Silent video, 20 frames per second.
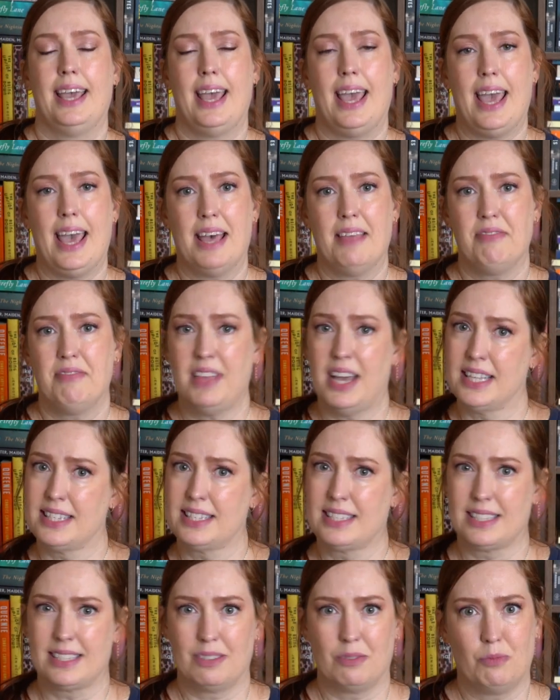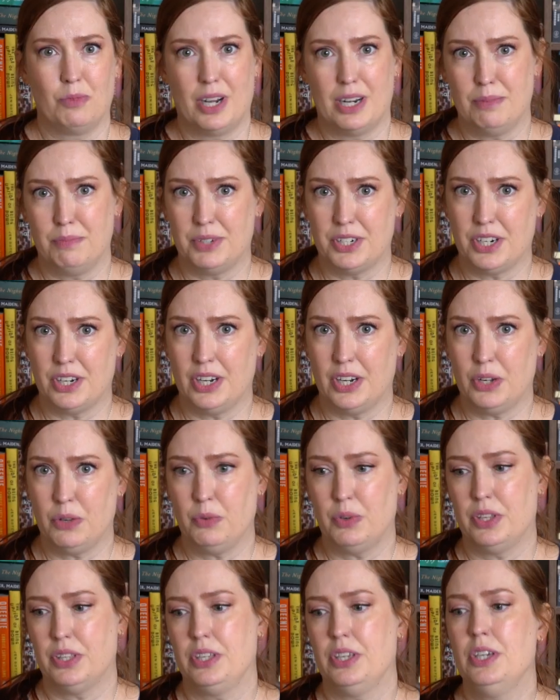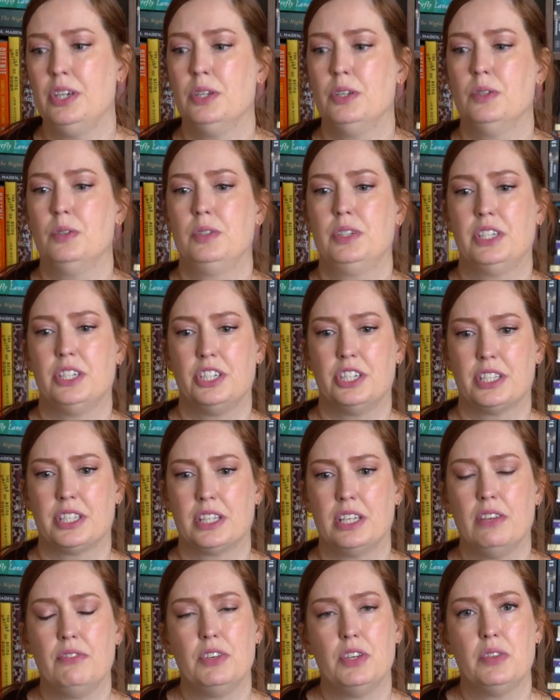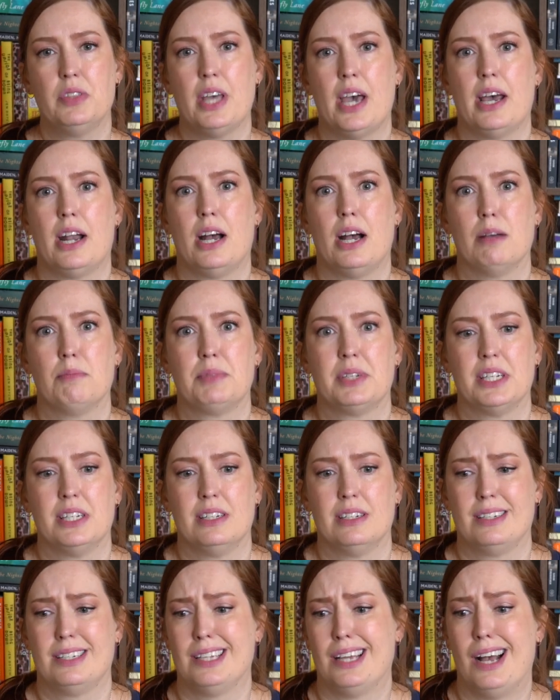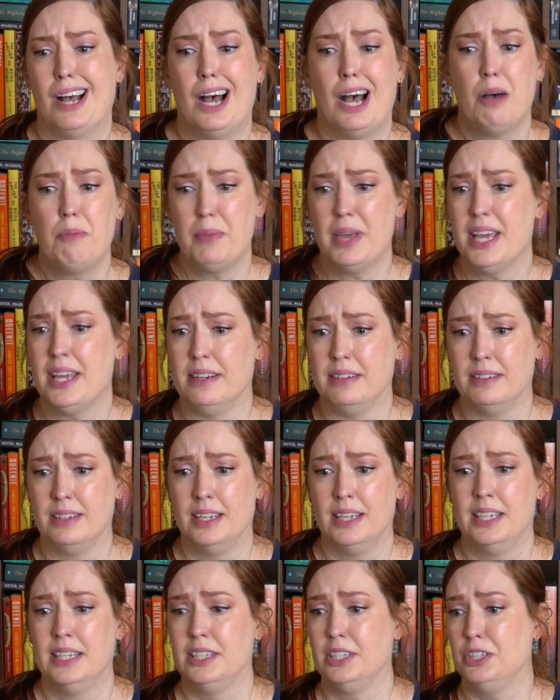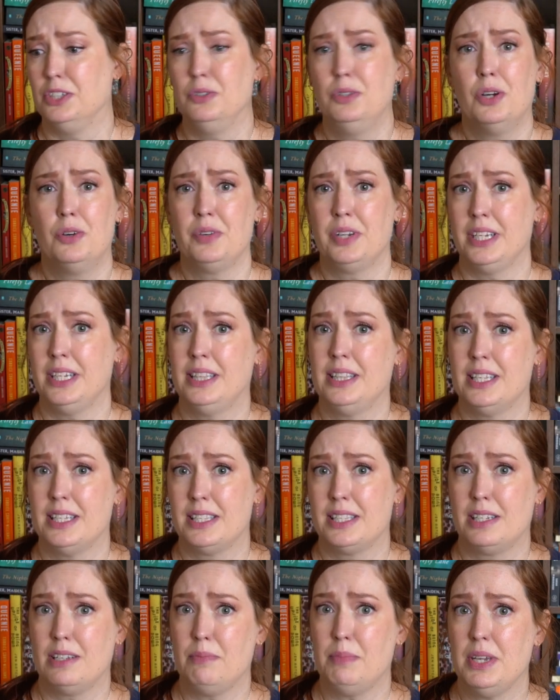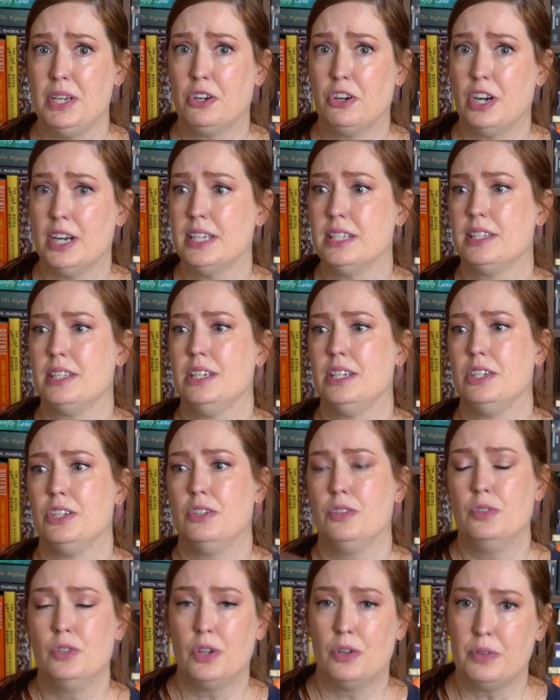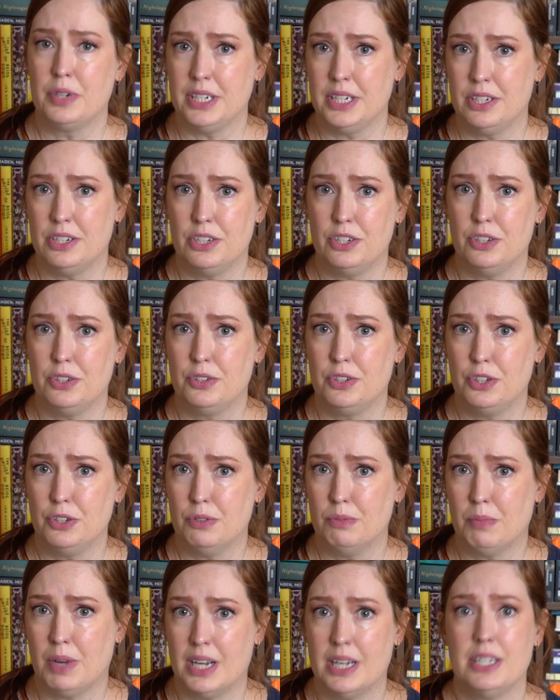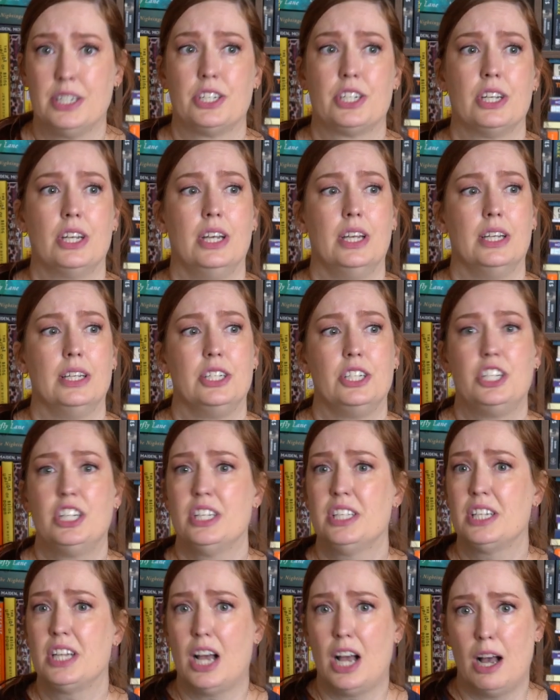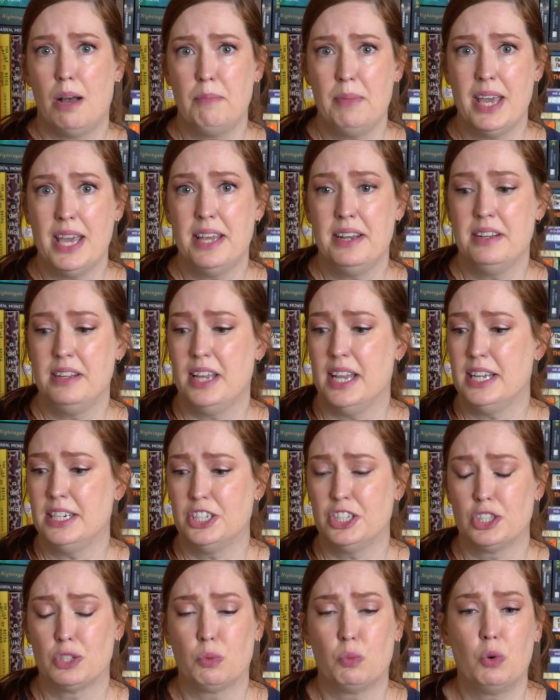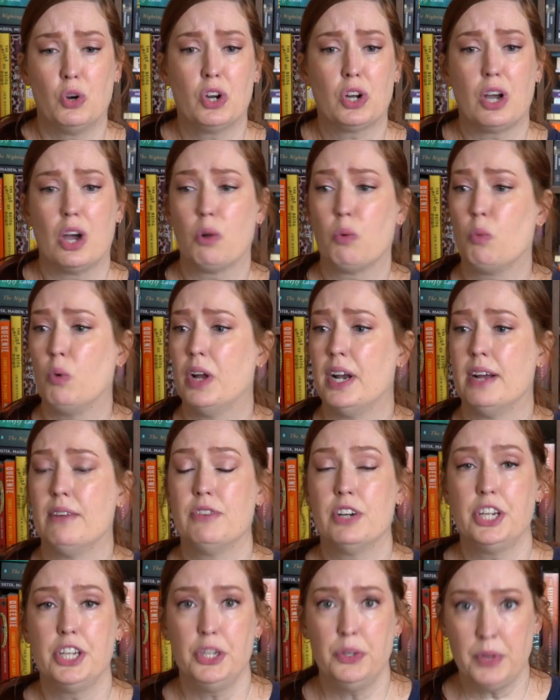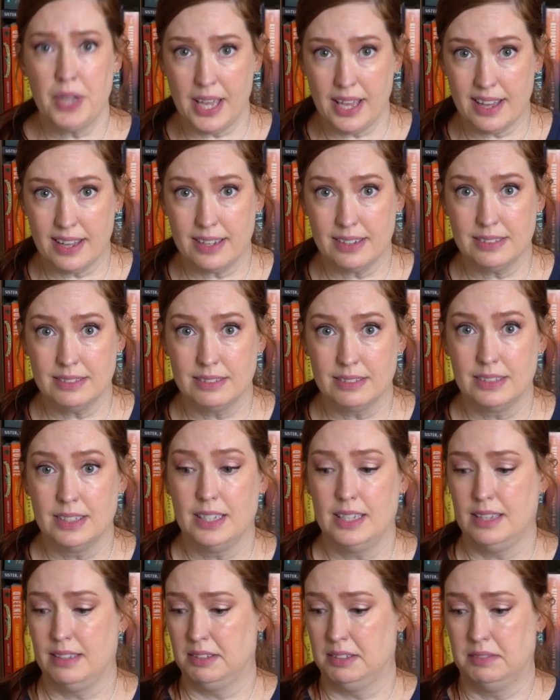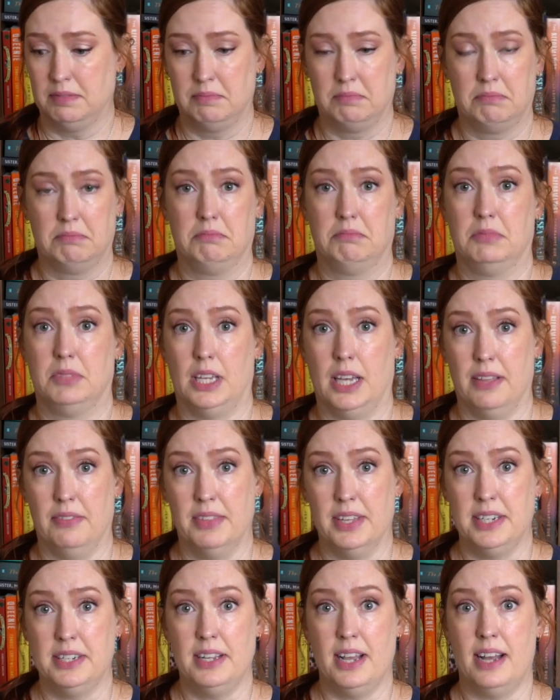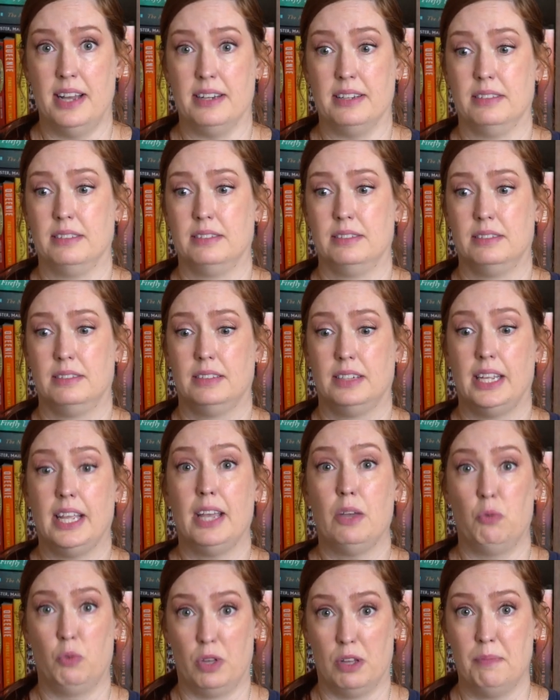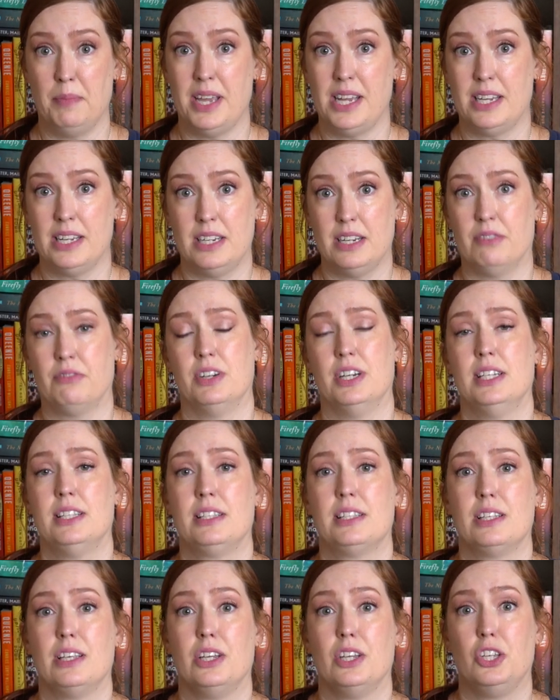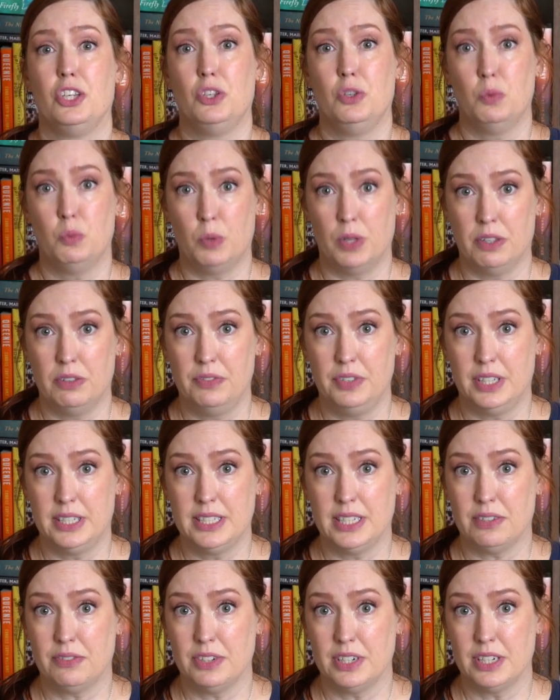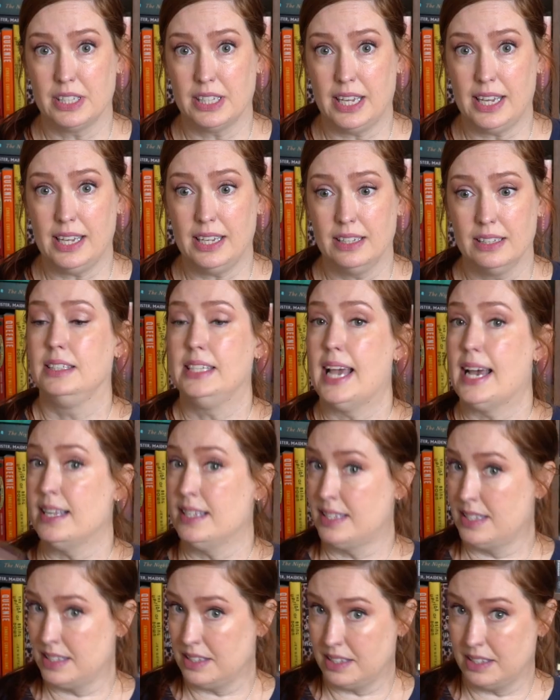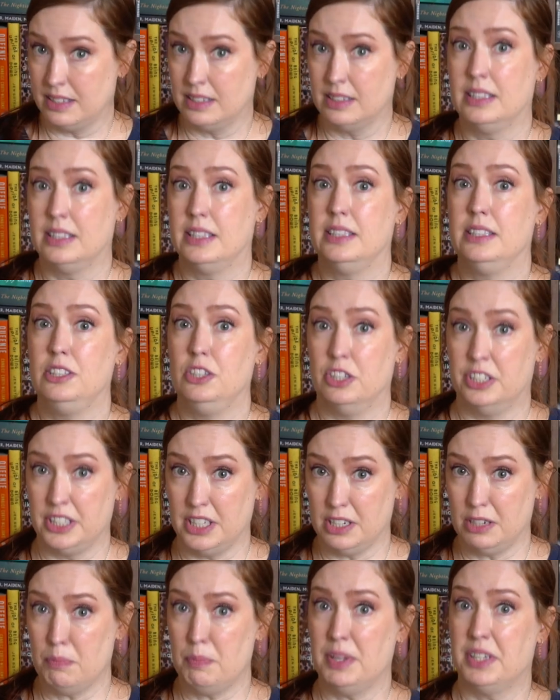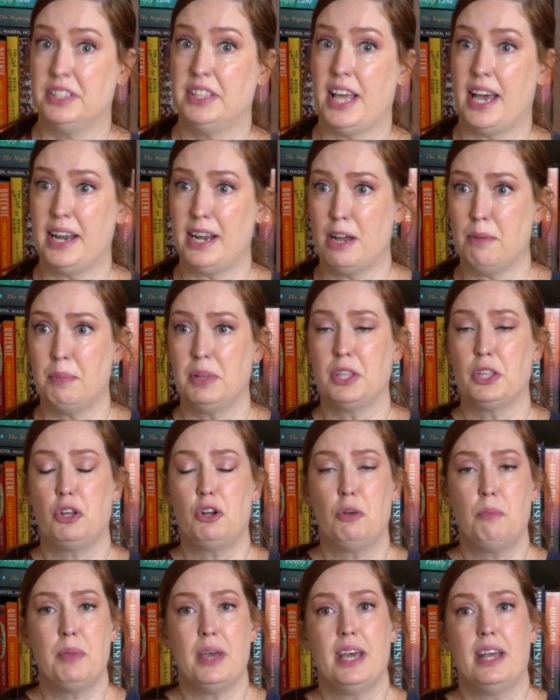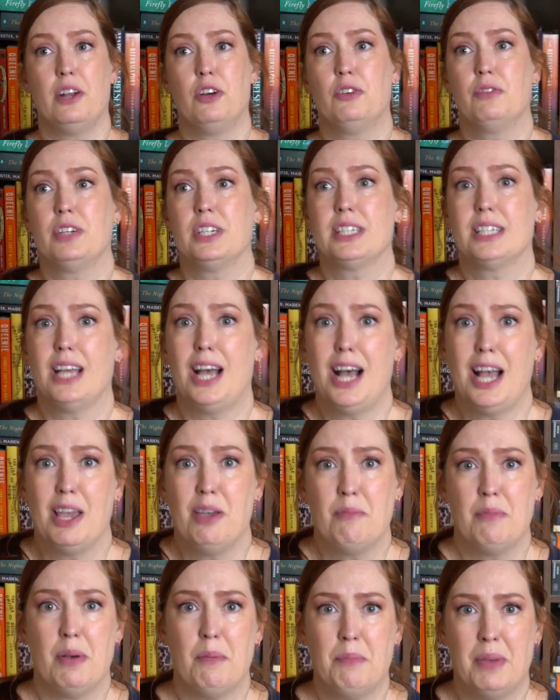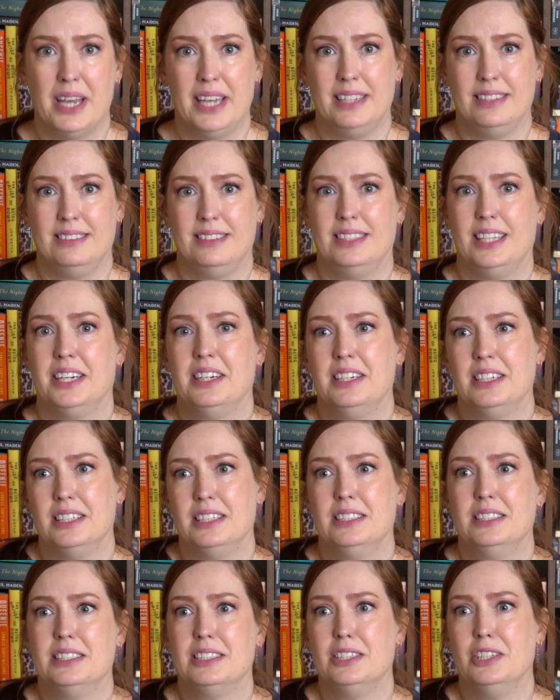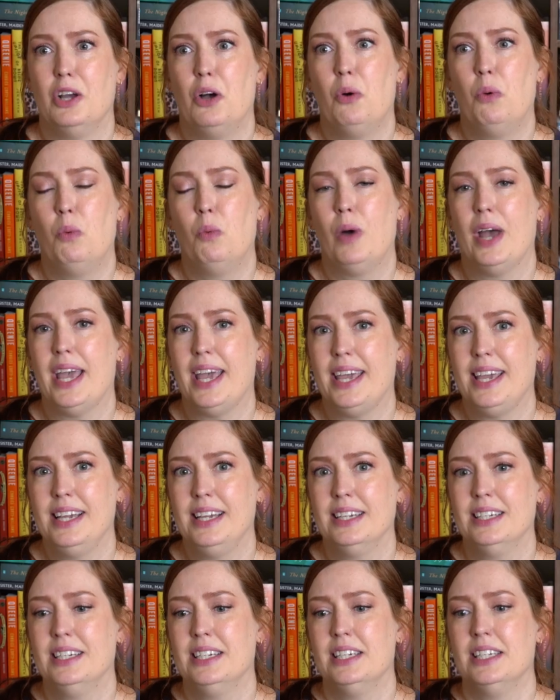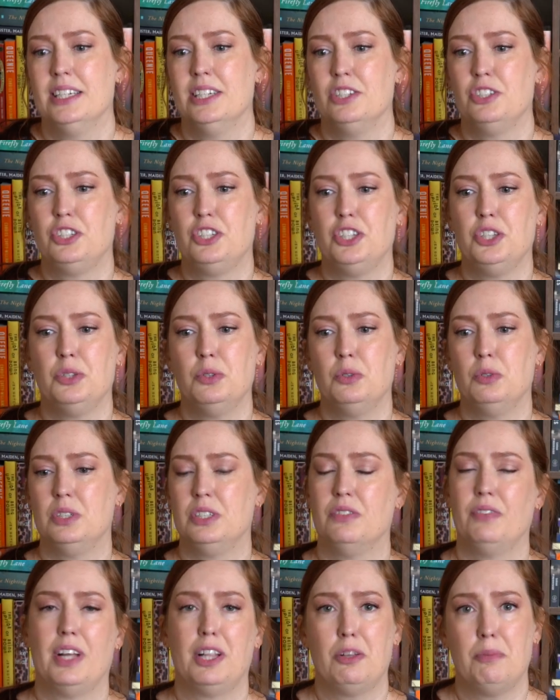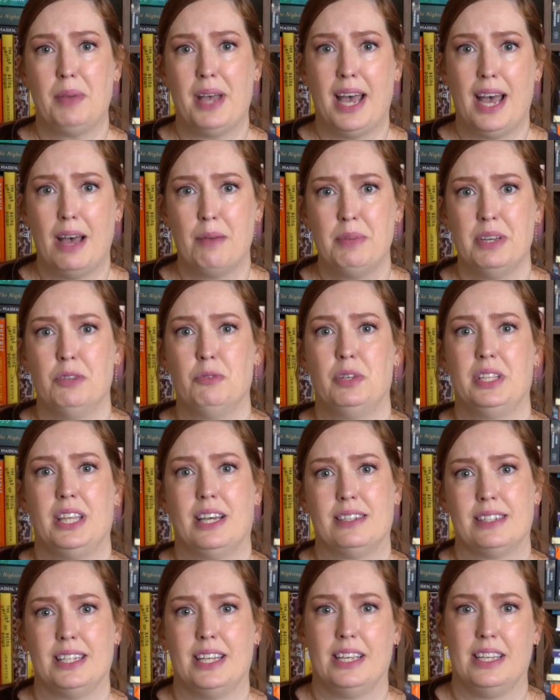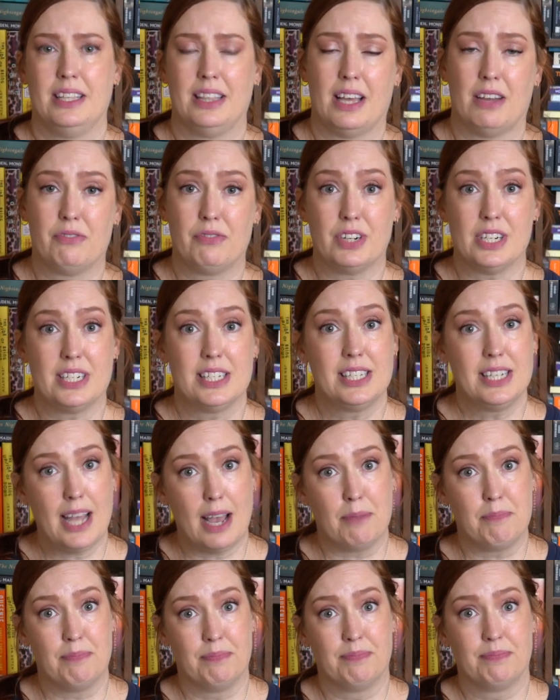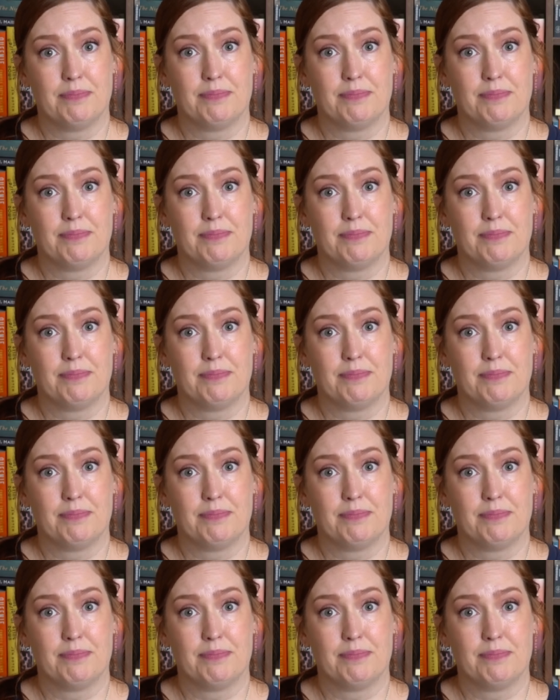And that's what I'm sharing with you, to just give you that option to hop in. You don't need this to crazy. You don't need to do too much. Just hop in and just work on whatever you can, and then done. It will make a difference. You will feel differently. Yes, you'll need to build that up a little bit over time, but there is no way to develop a habit without taking that first step.